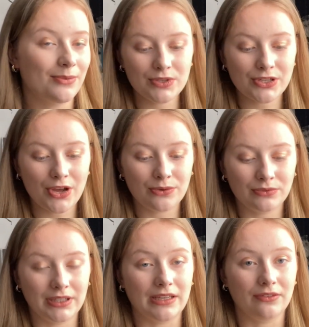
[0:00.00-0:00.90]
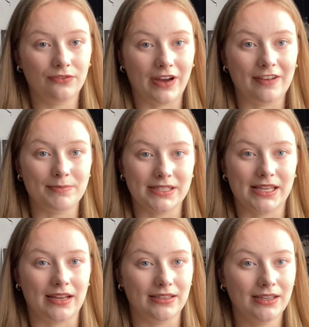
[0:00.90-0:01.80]
was only
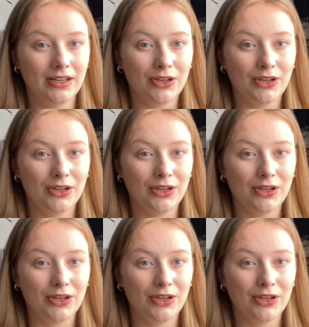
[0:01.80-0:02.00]
5%,